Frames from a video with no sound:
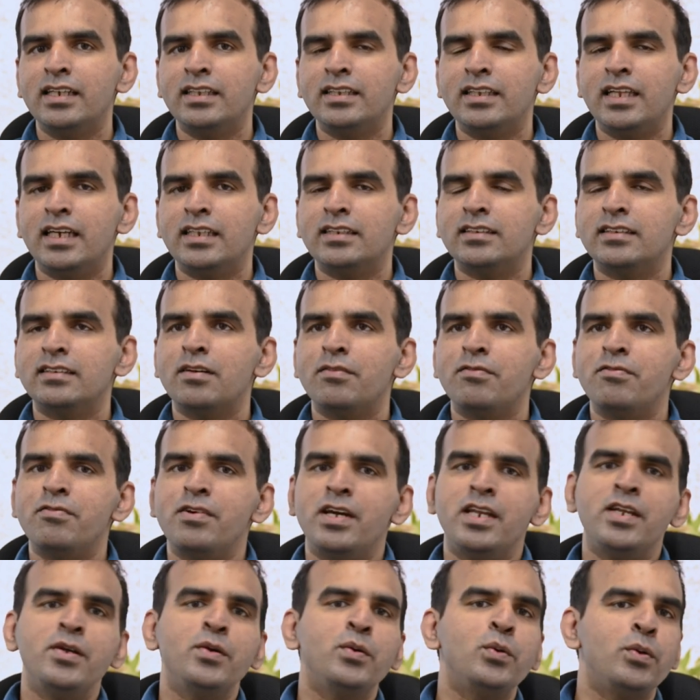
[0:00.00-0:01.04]
That's a
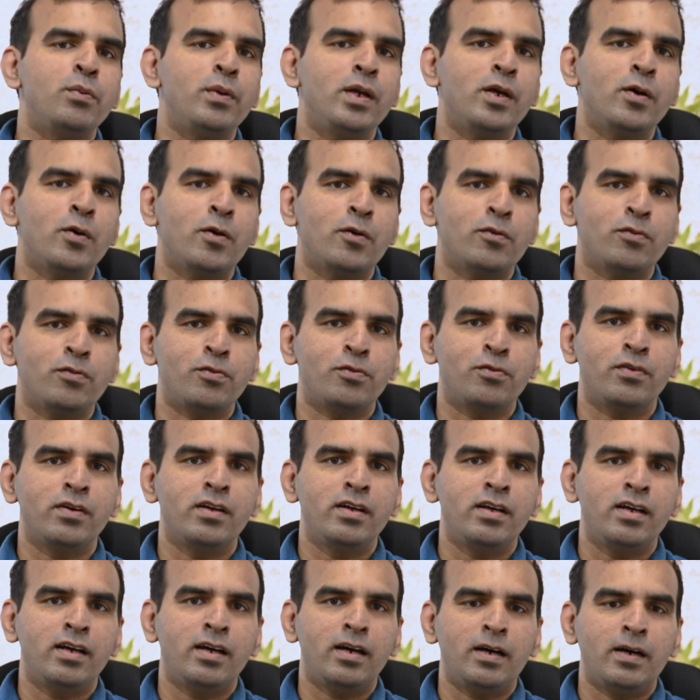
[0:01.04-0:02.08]
very good way of
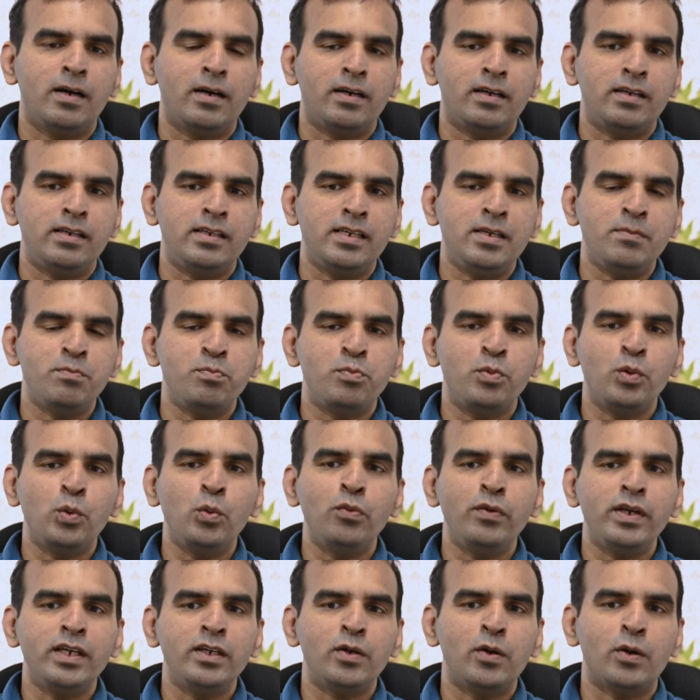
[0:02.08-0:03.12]
uh,
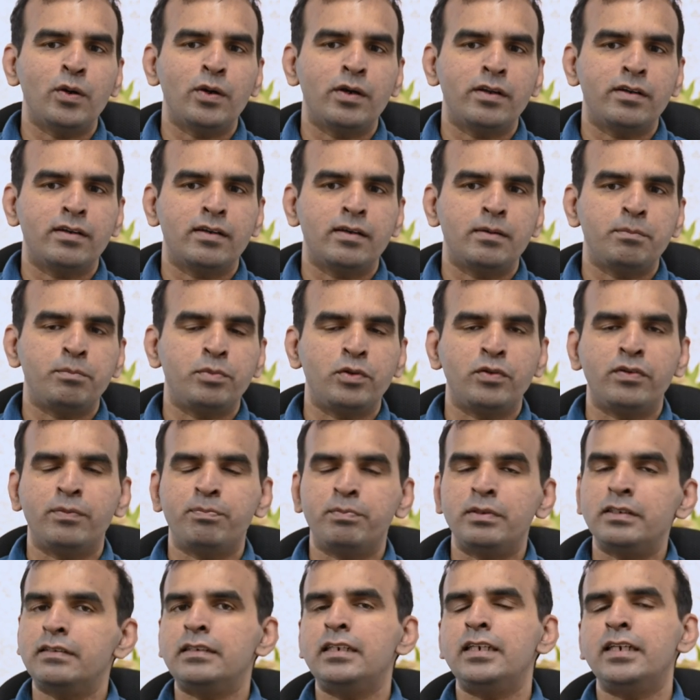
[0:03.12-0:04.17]
improving your
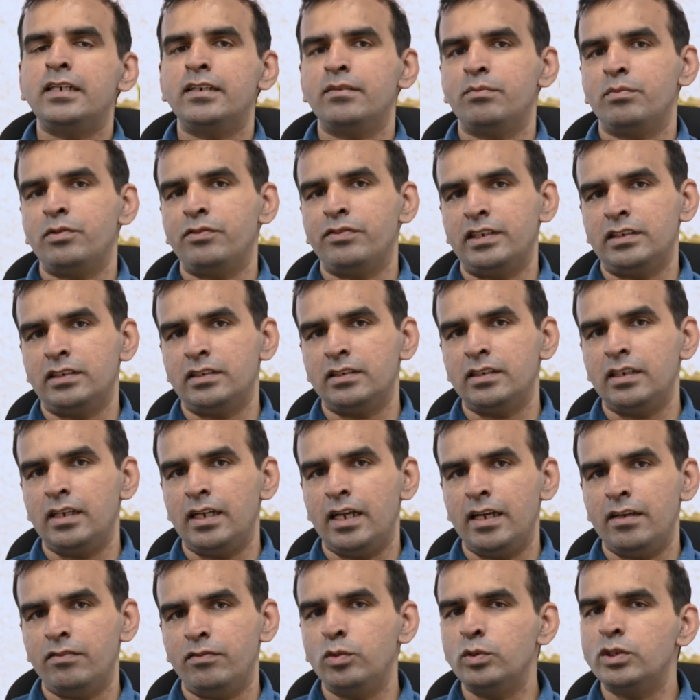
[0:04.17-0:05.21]
personal and professional
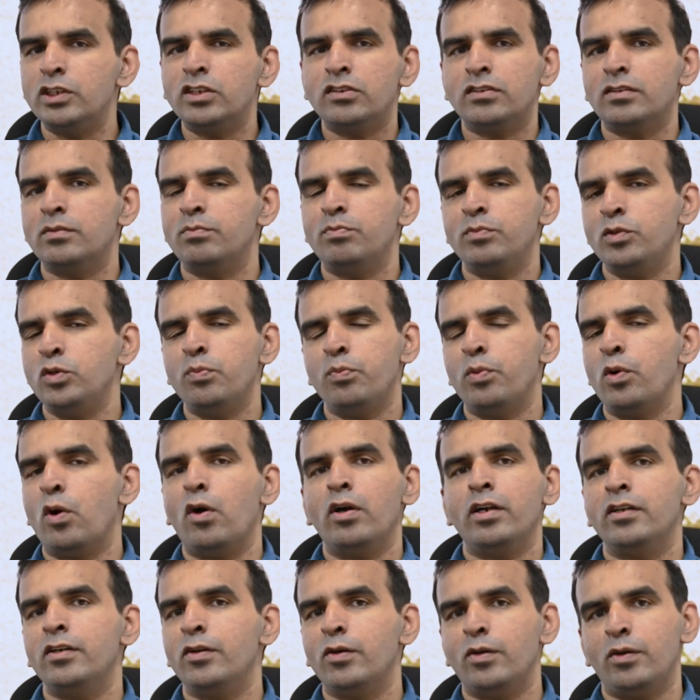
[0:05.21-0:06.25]
life. You just, you
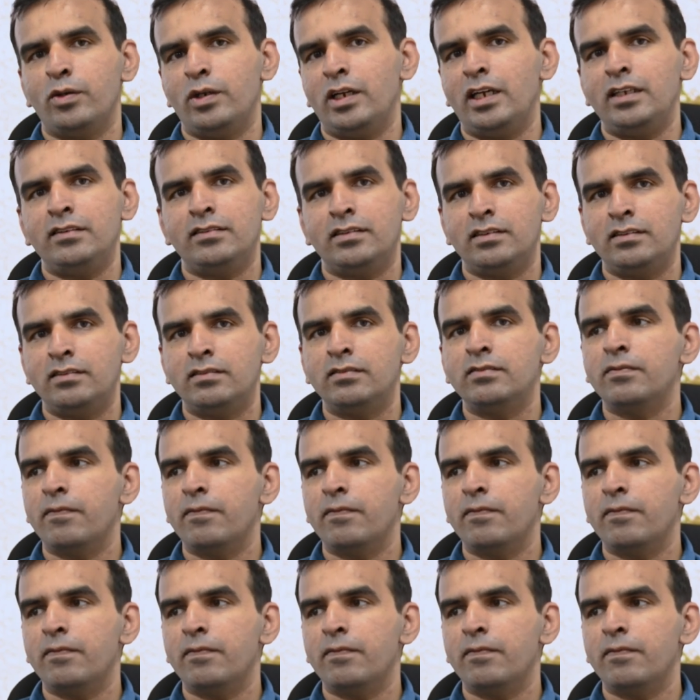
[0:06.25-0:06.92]
broaden your horizon.